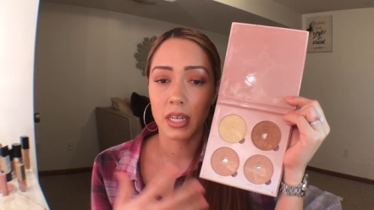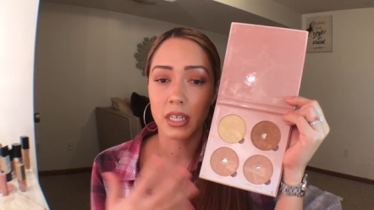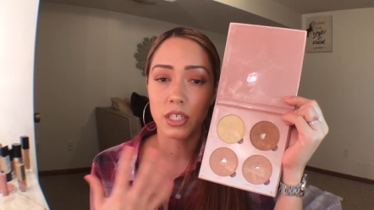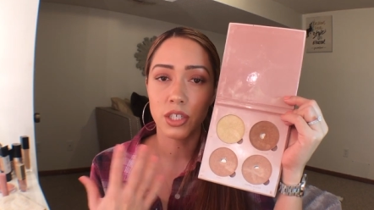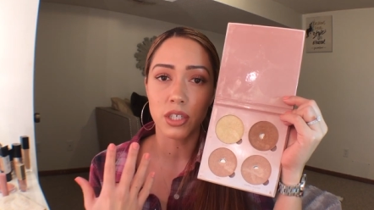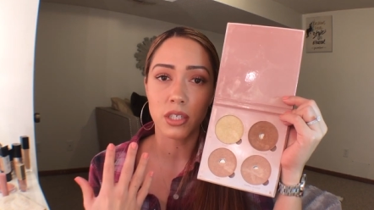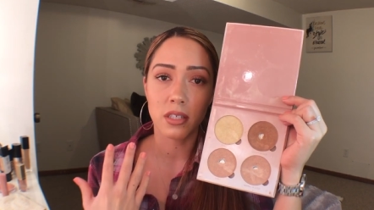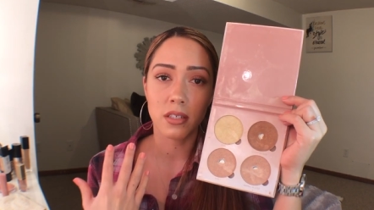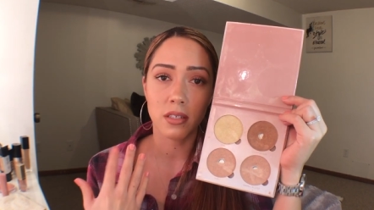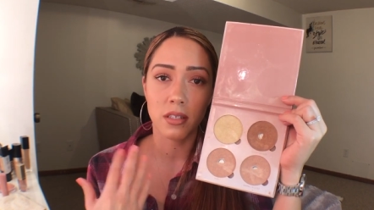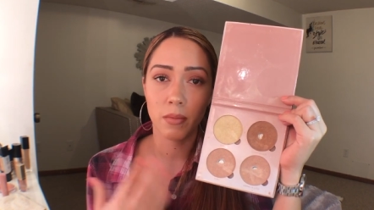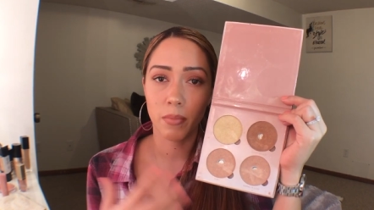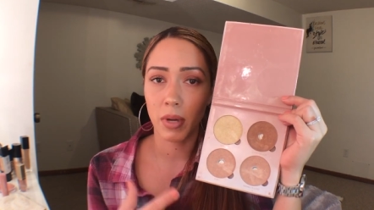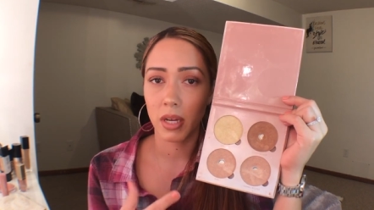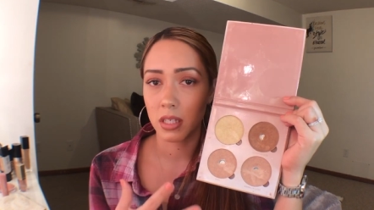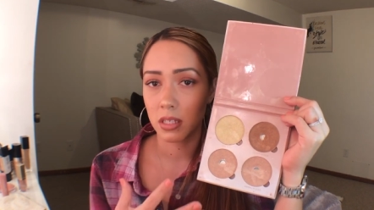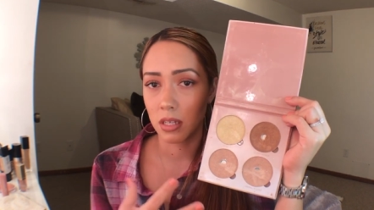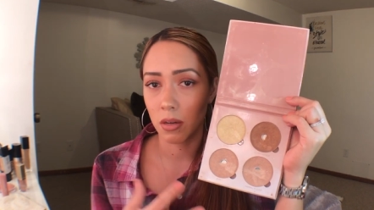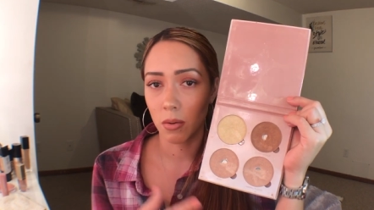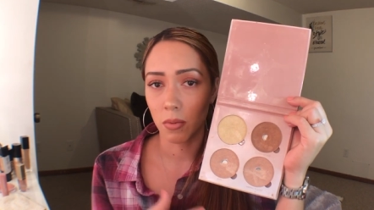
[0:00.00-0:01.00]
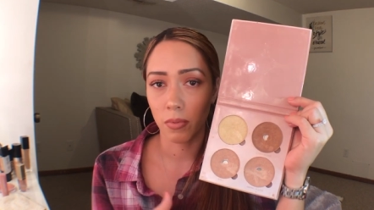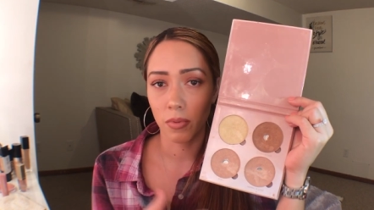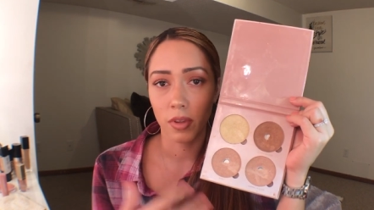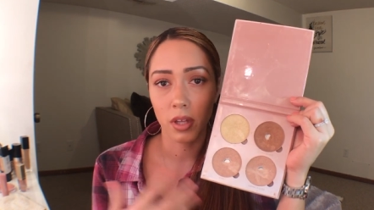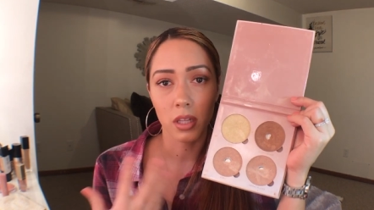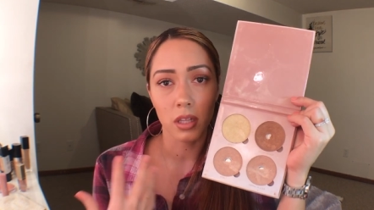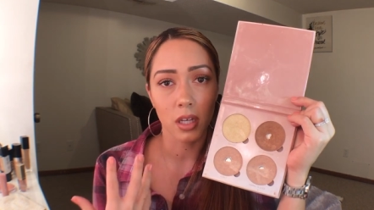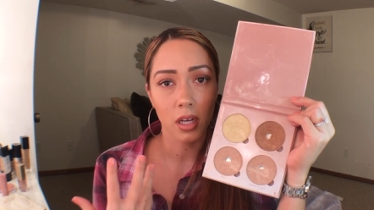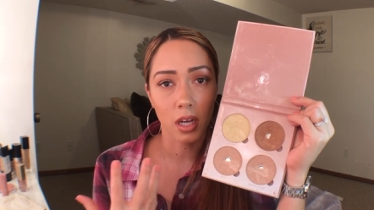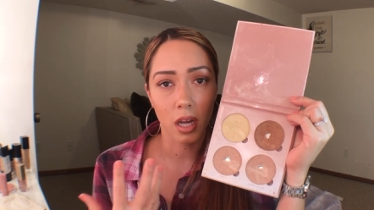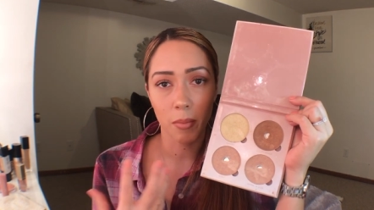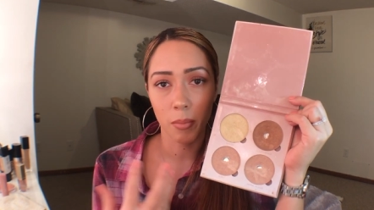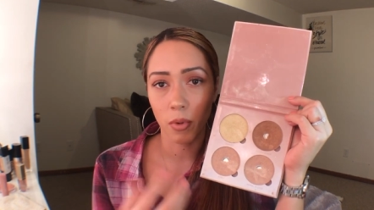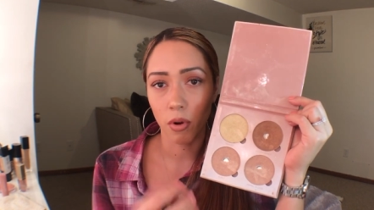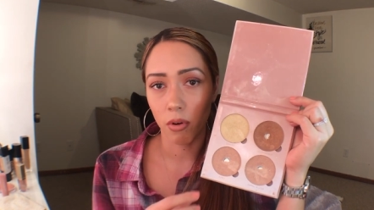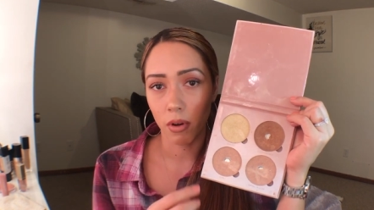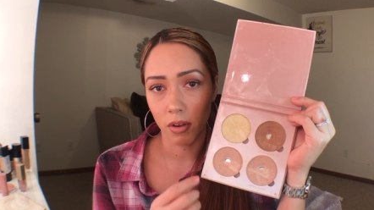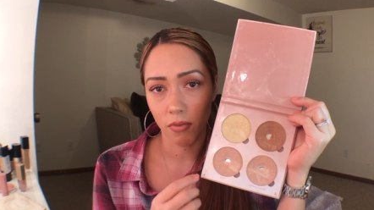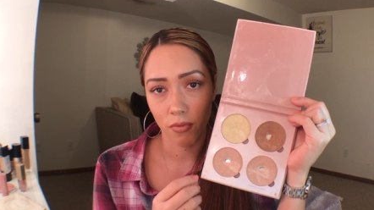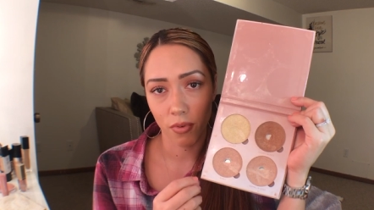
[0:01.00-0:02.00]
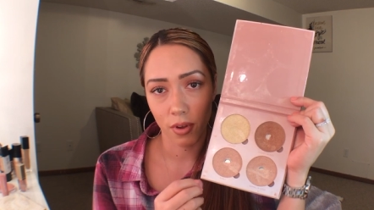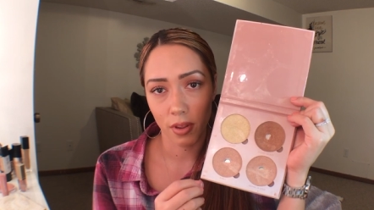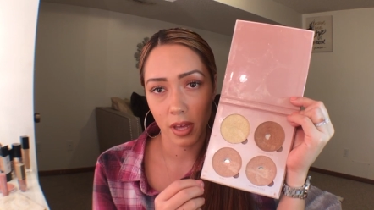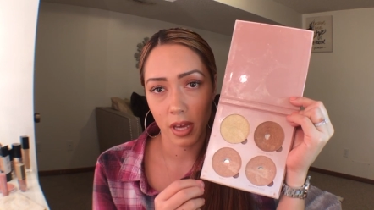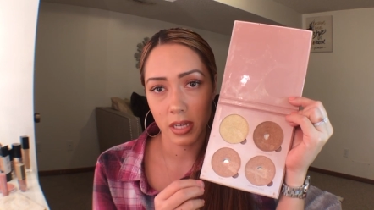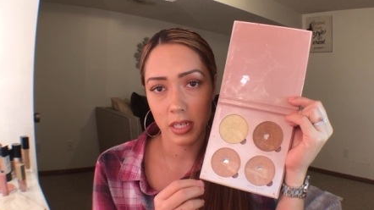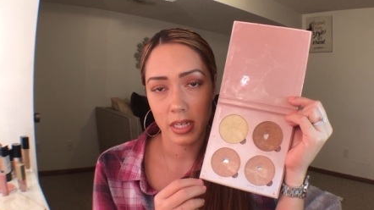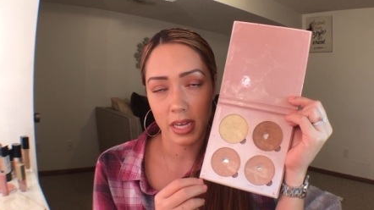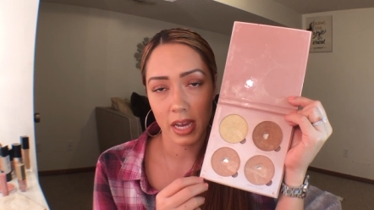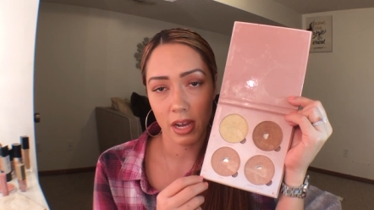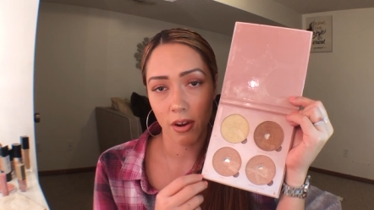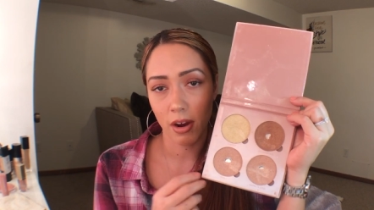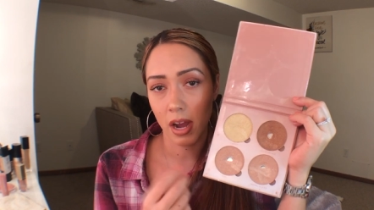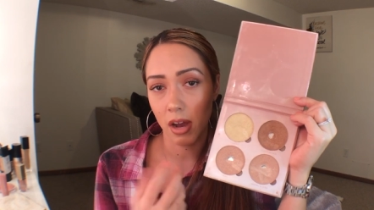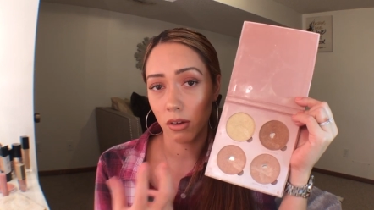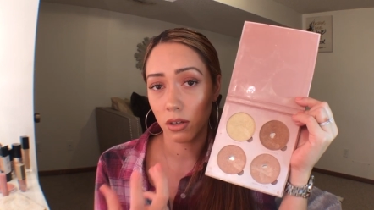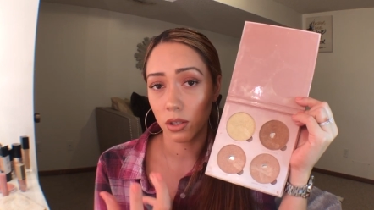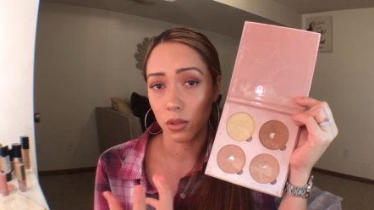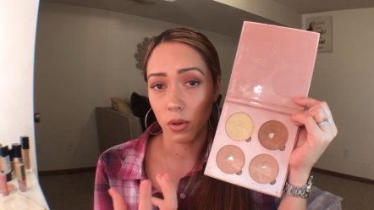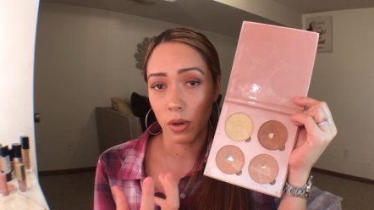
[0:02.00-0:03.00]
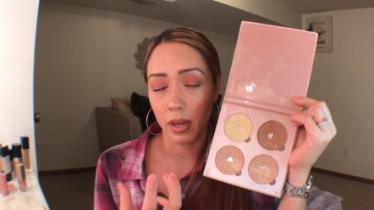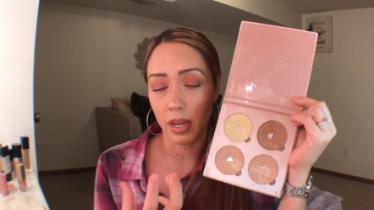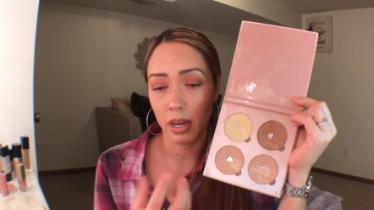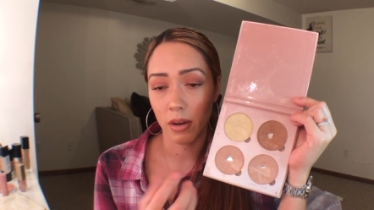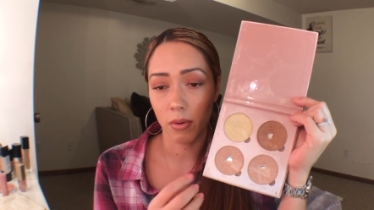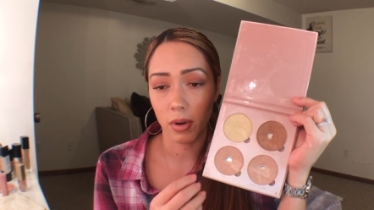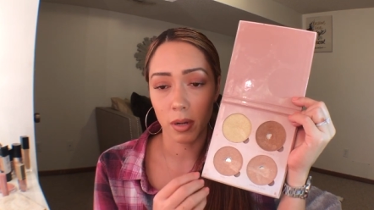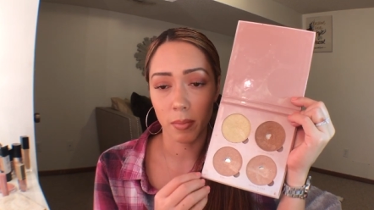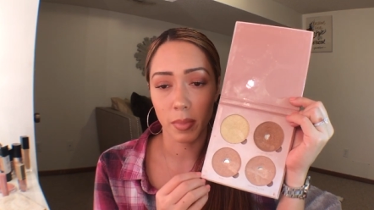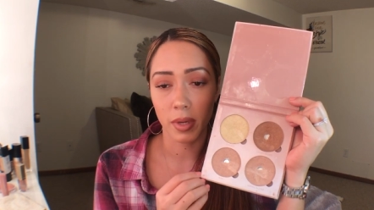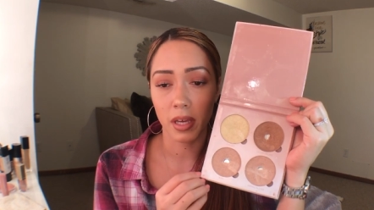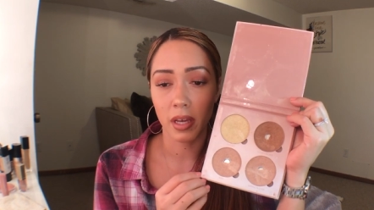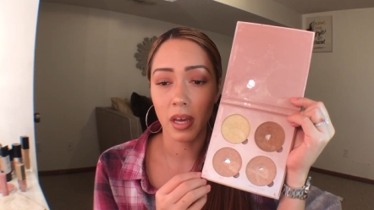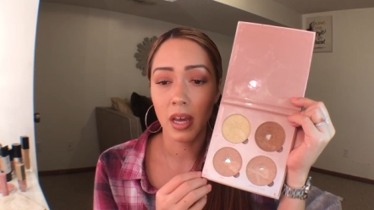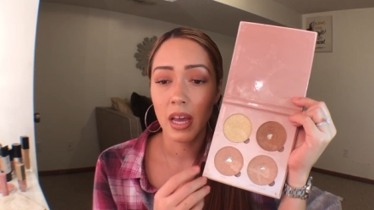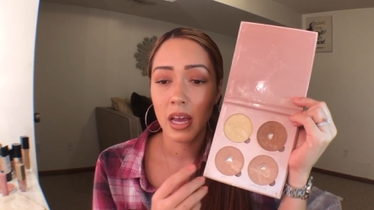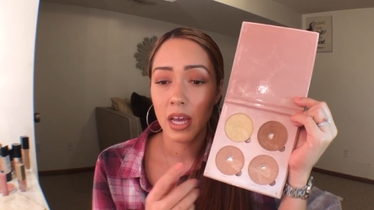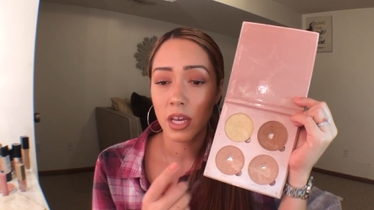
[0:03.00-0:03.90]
It just depends on the look I'm going for that day or how glowy I want to be.